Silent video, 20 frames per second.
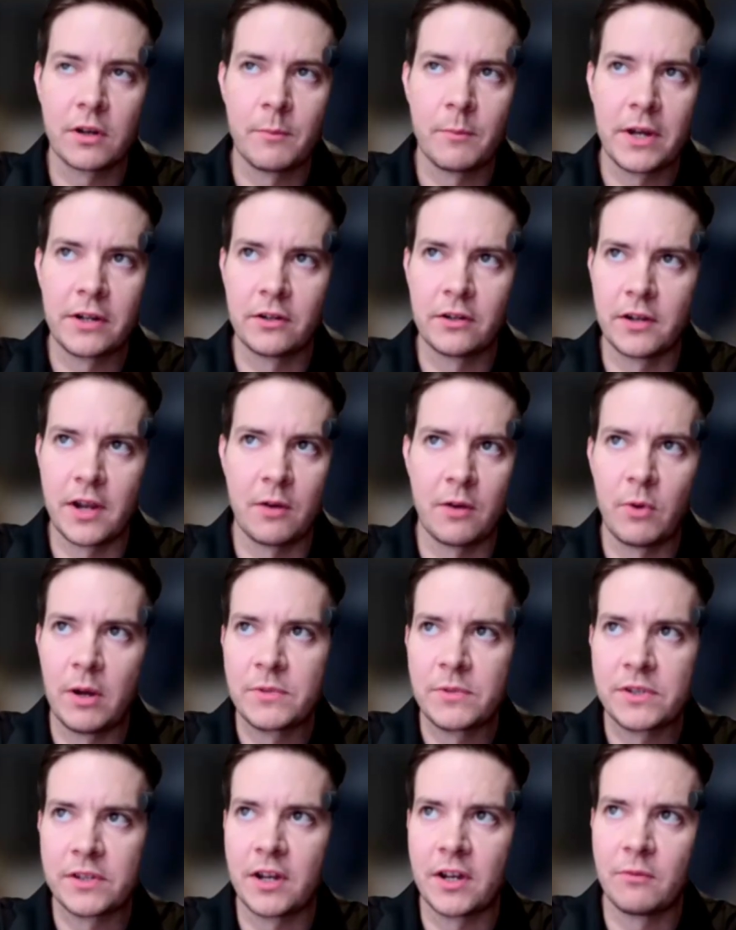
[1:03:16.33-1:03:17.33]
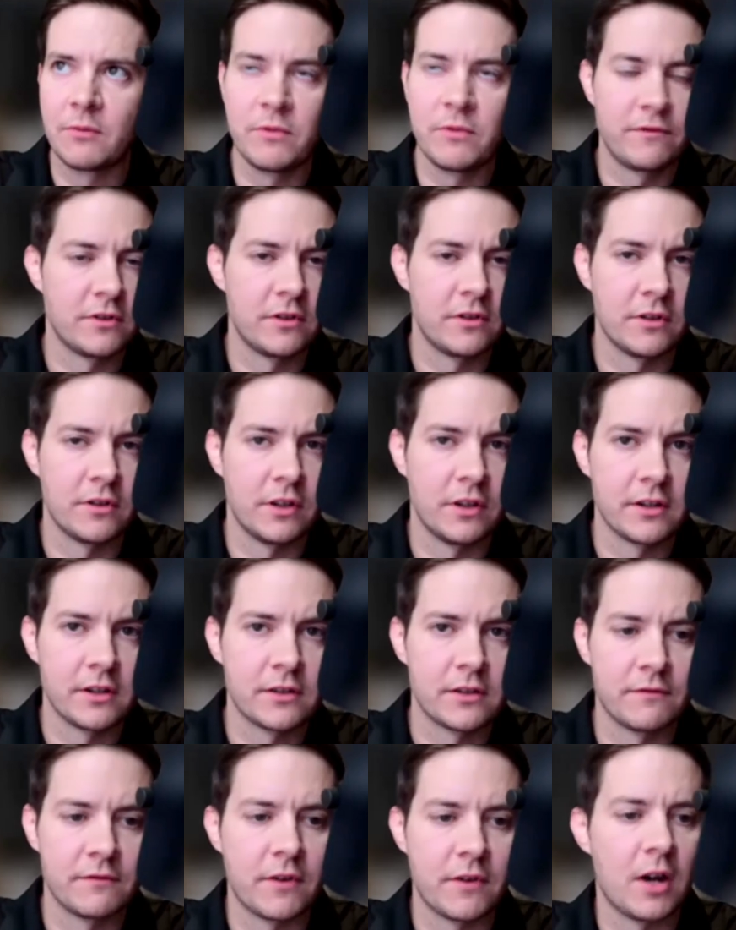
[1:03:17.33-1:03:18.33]
talk about it on our website. We've got a
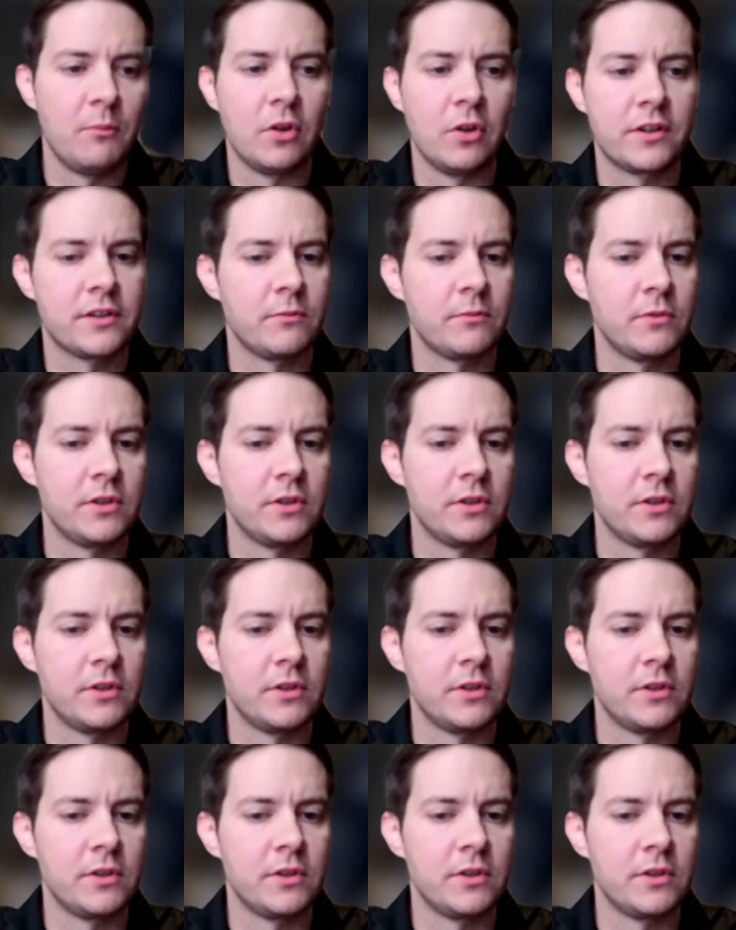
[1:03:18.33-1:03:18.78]
link to Fireblocks,